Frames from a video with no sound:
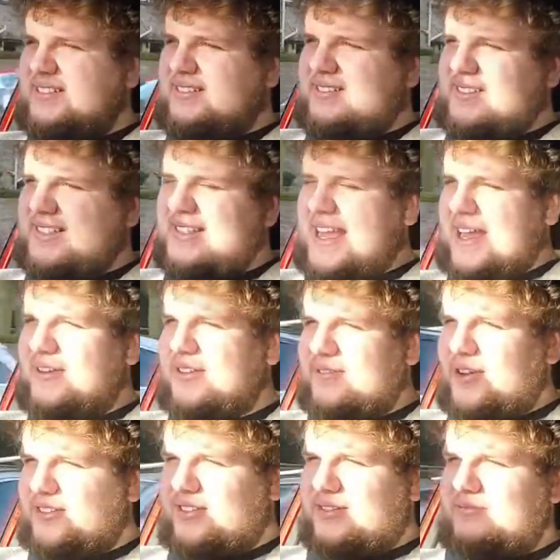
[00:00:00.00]
The sound of
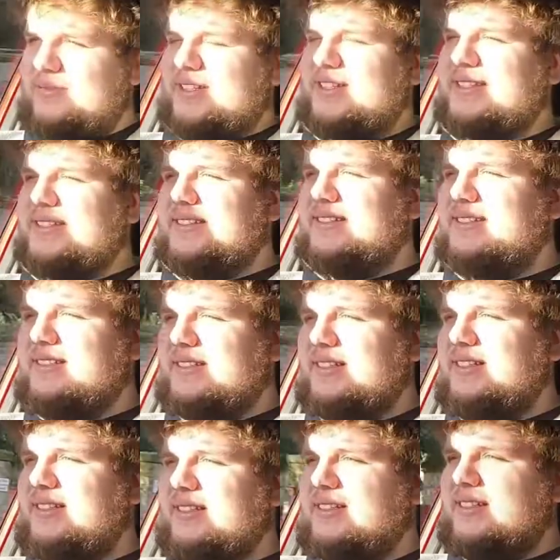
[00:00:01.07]
odd numbers.
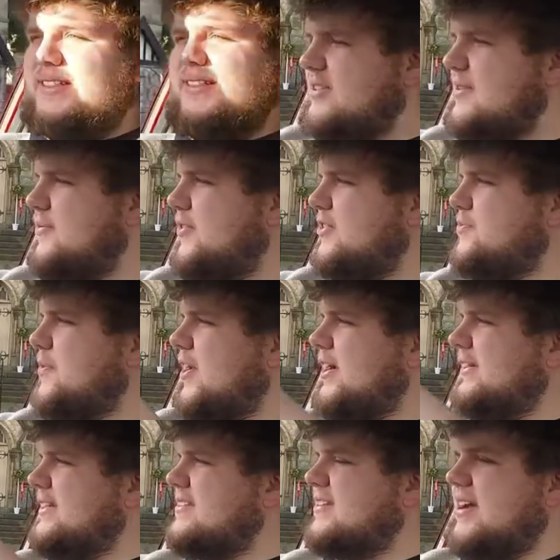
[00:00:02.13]
Someone who's
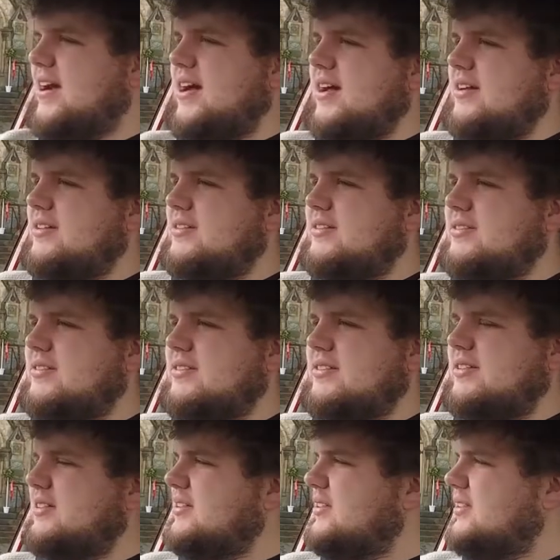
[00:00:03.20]
buying this car
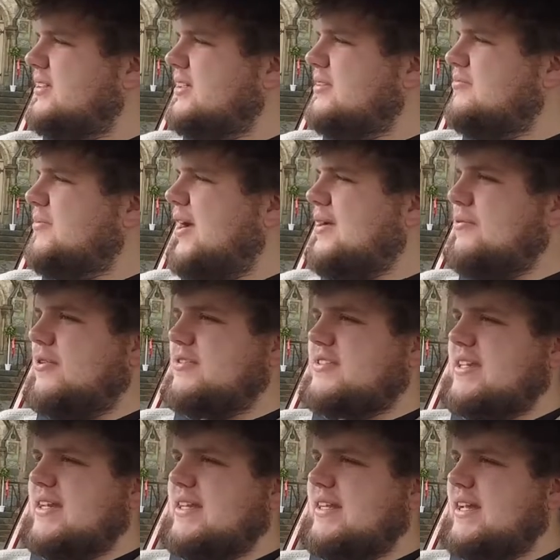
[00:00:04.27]
might want to
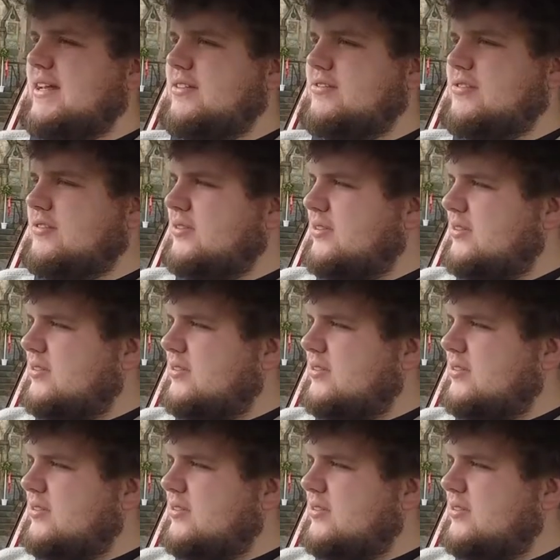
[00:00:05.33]
hear the engine,